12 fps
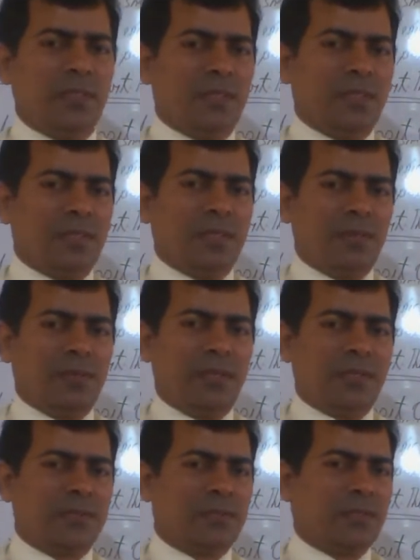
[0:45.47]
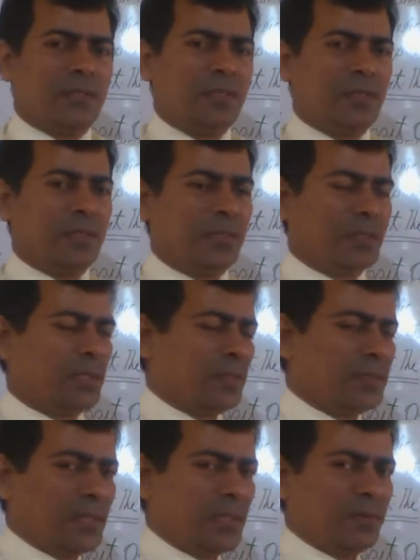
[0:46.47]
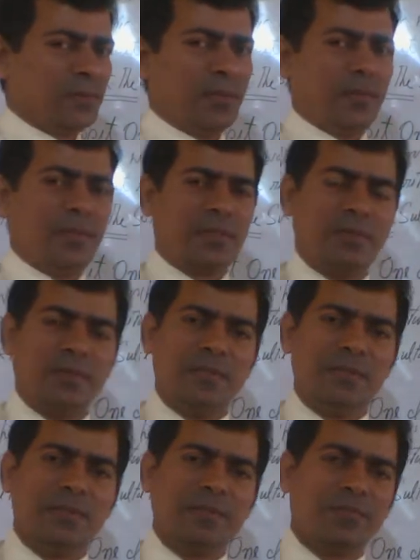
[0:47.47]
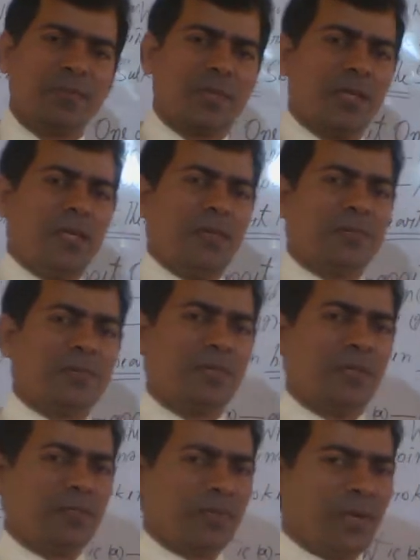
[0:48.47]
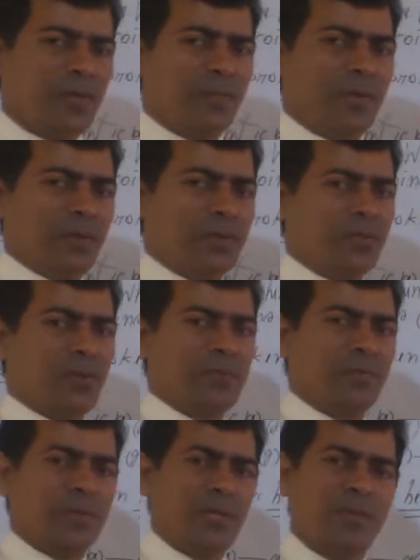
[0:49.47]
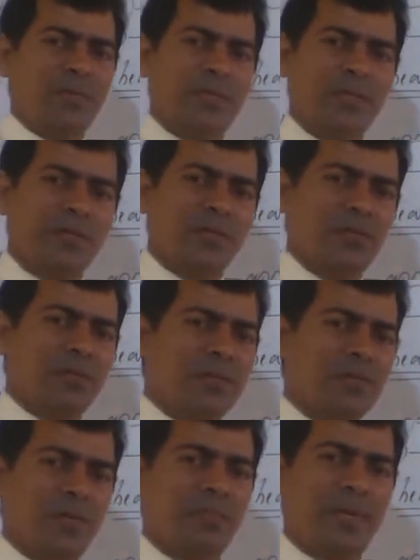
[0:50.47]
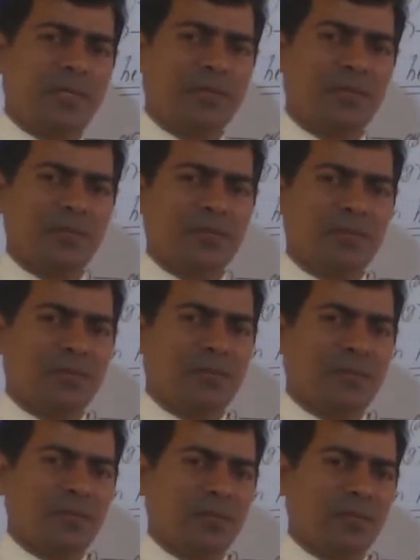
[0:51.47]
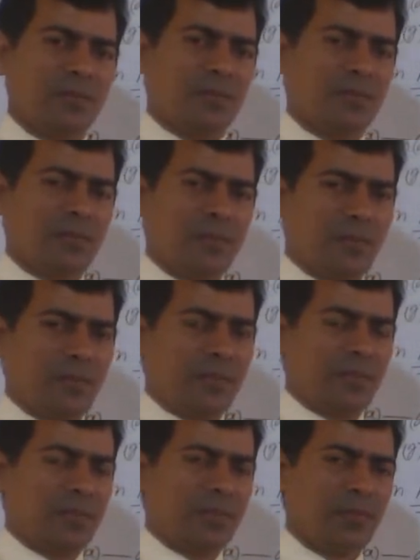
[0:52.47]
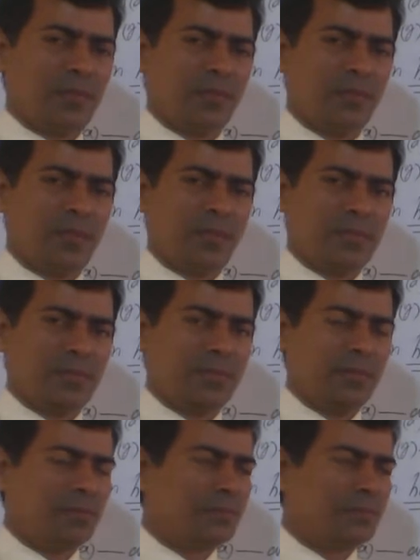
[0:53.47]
now let's get started with our activities. You see behind me on the whiteboard I have written 2 small passages on the topic article.